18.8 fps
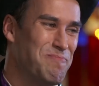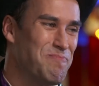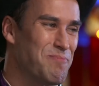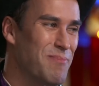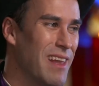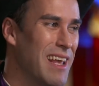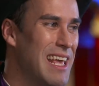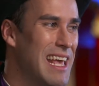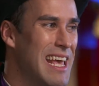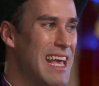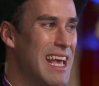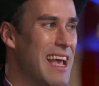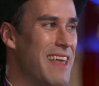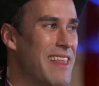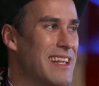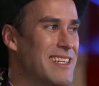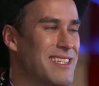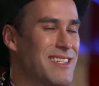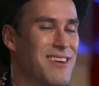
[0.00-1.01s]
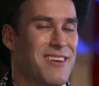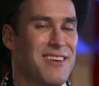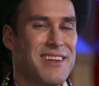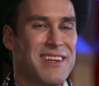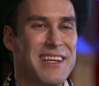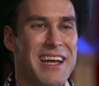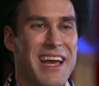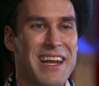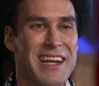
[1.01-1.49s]
Mm-hmm. And that
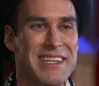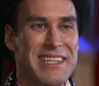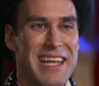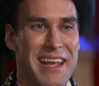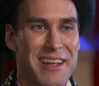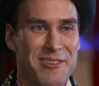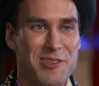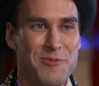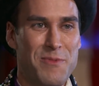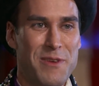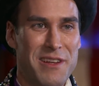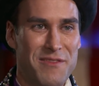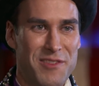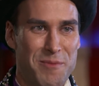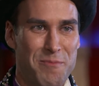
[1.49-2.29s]
started a kind of tailspin of